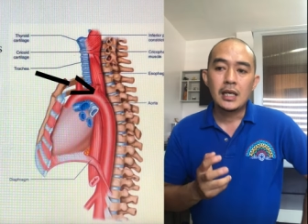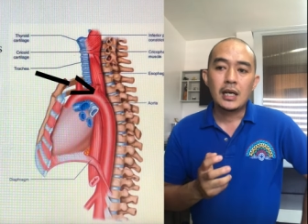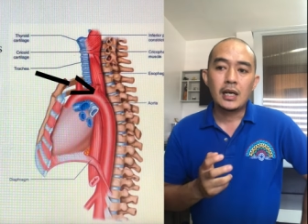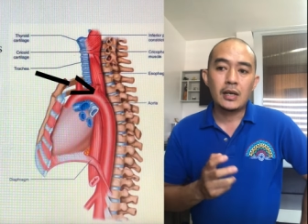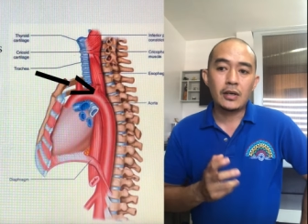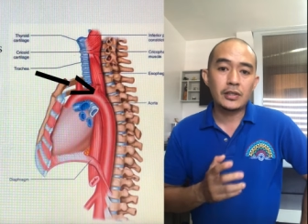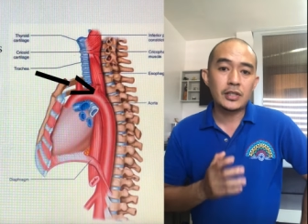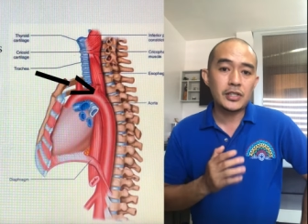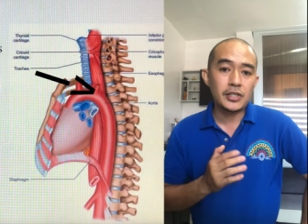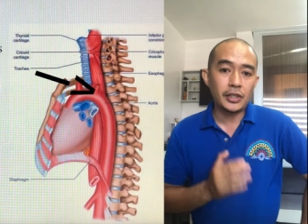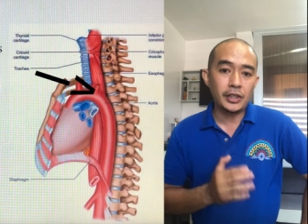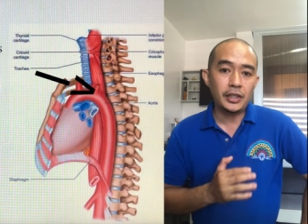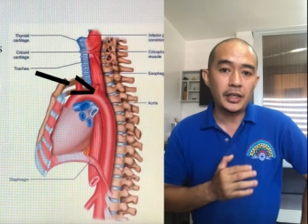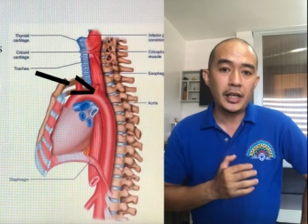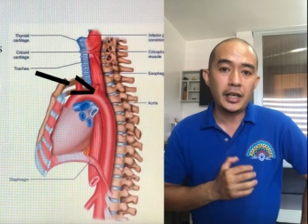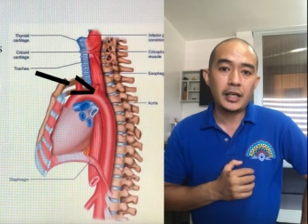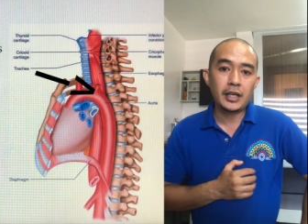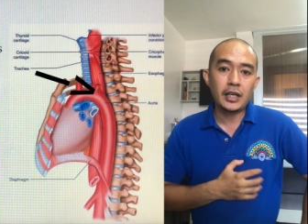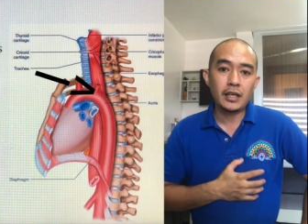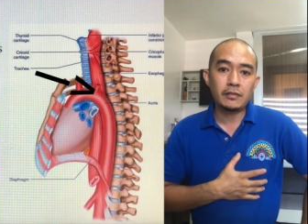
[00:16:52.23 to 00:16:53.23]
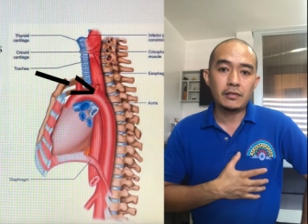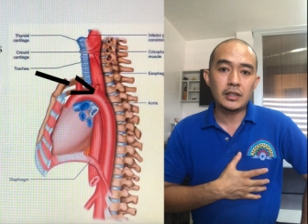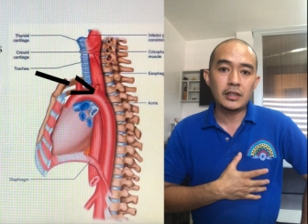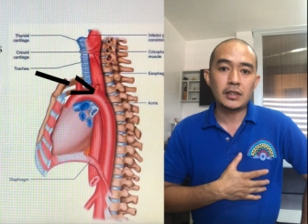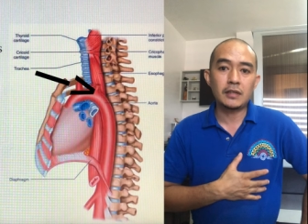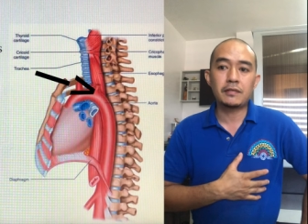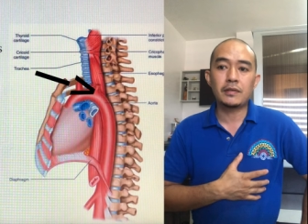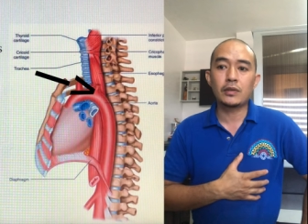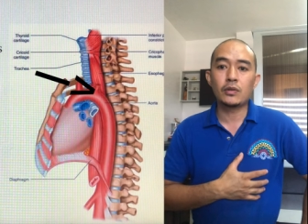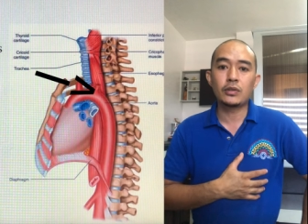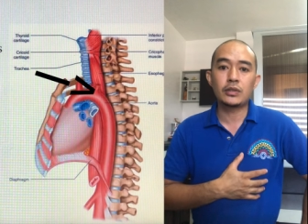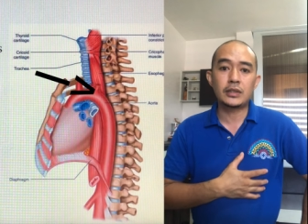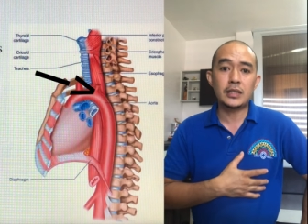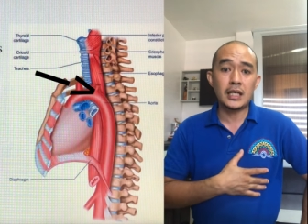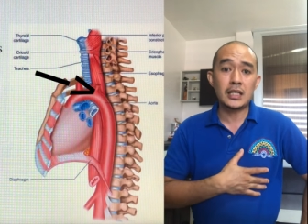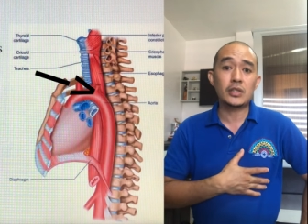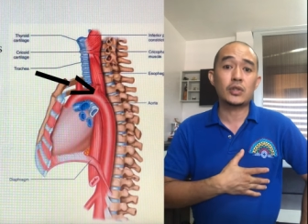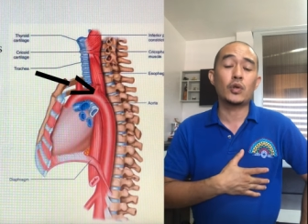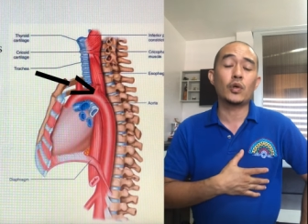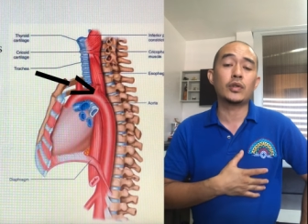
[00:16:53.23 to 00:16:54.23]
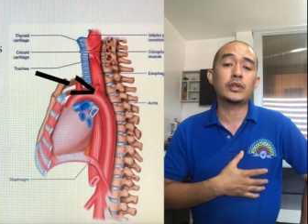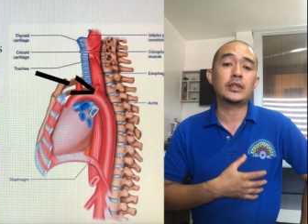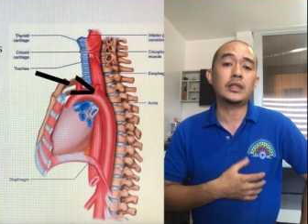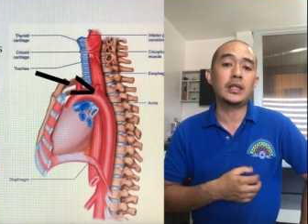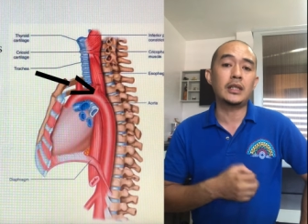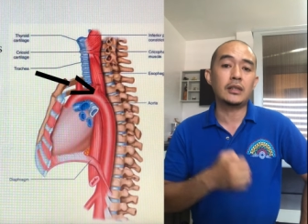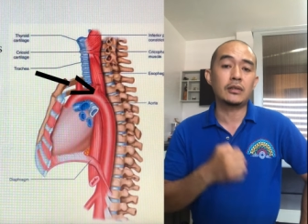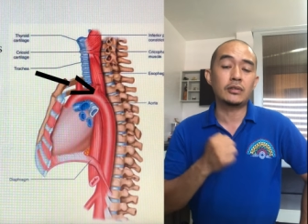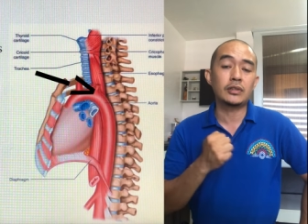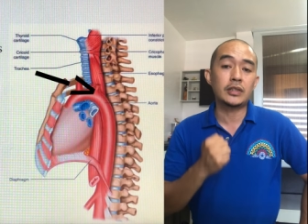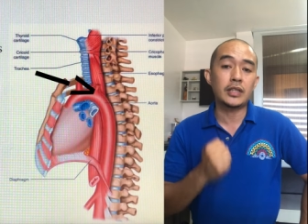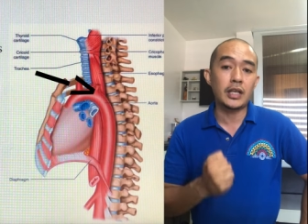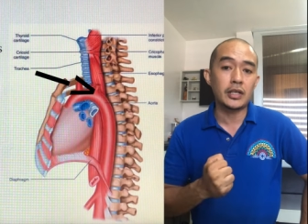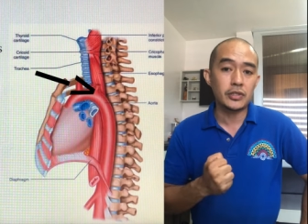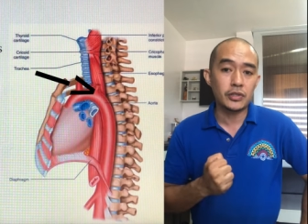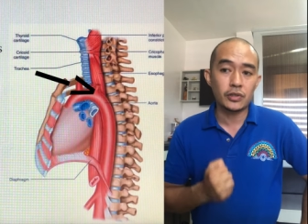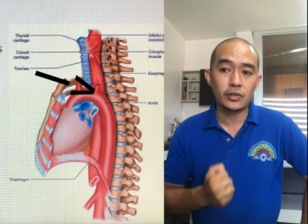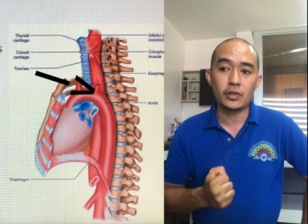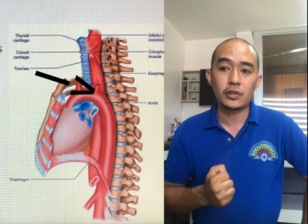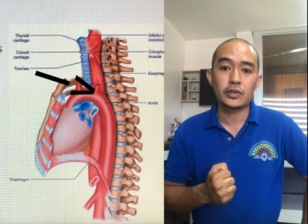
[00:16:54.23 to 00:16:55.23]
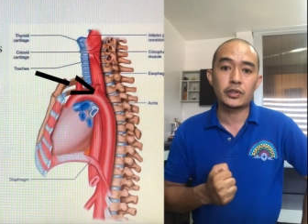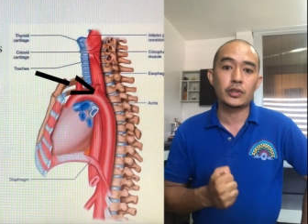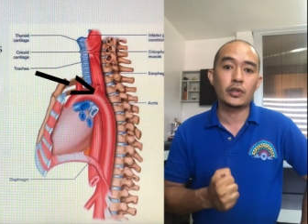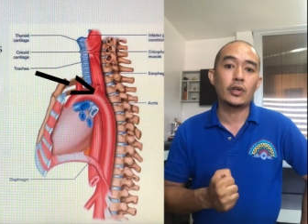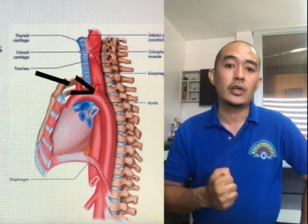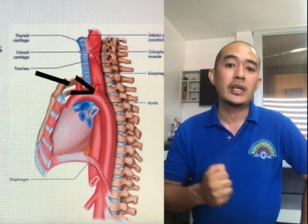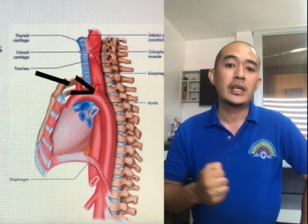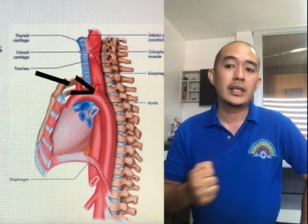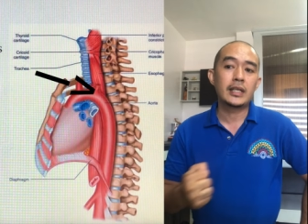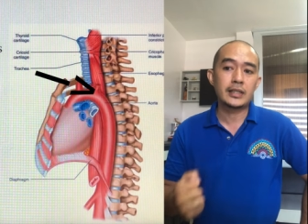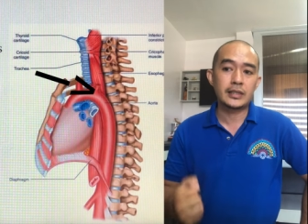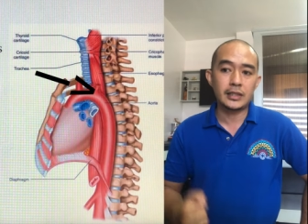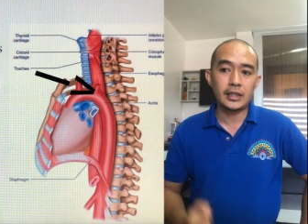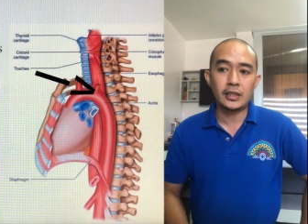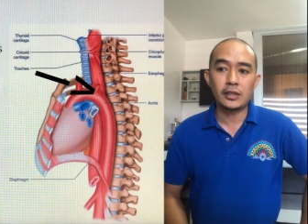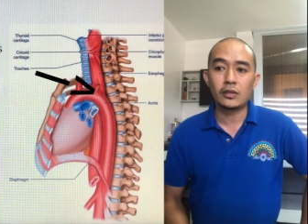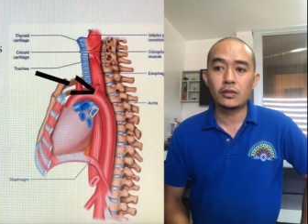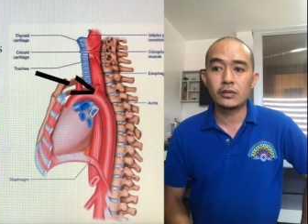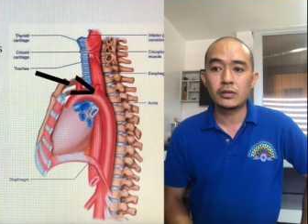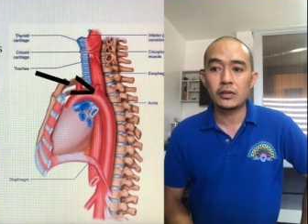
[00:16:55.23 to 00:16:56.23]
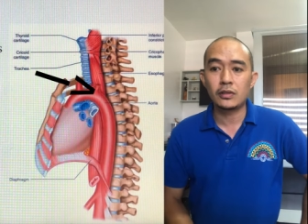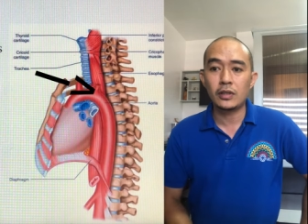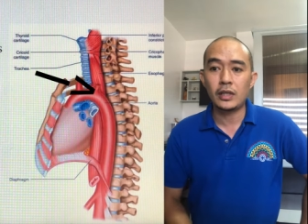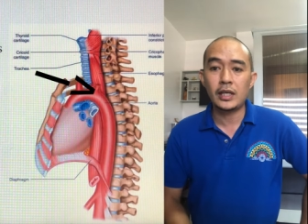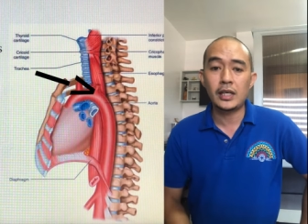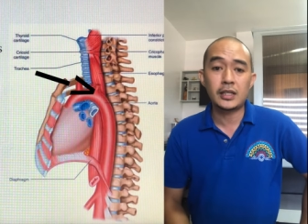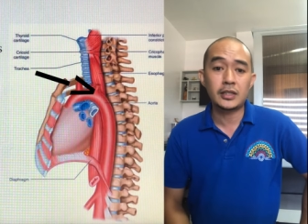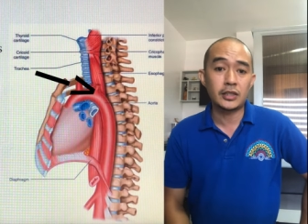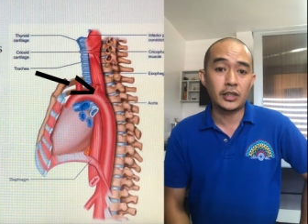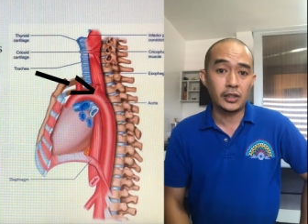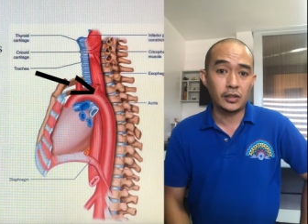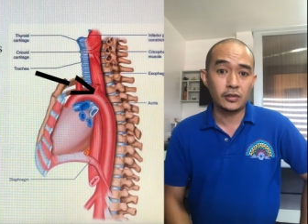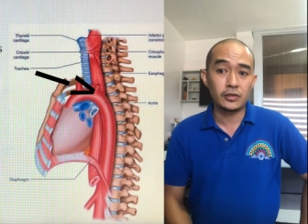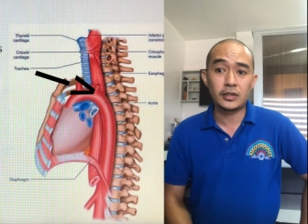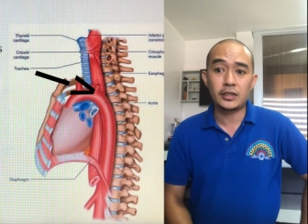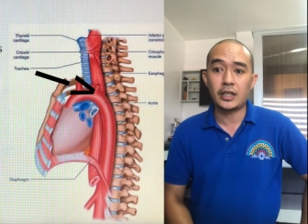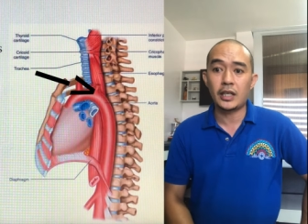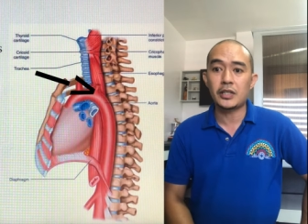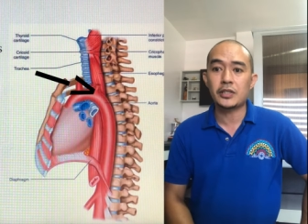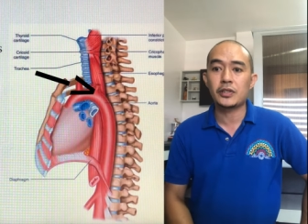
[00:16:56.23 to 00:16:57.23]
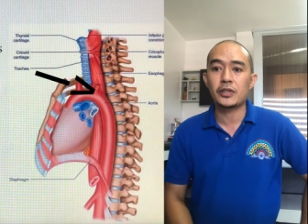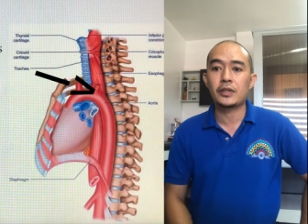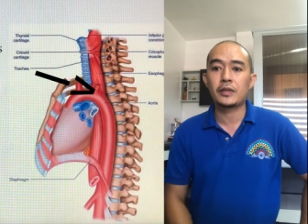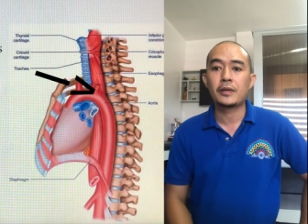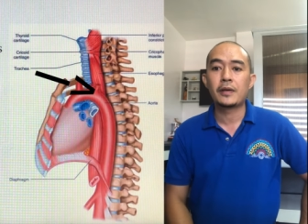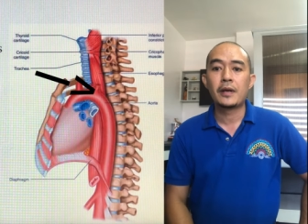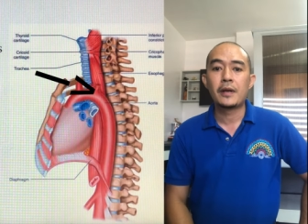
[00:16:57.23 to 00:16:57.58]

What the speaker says: on certain area of the esophagus, thus causing constriction also, external constriction.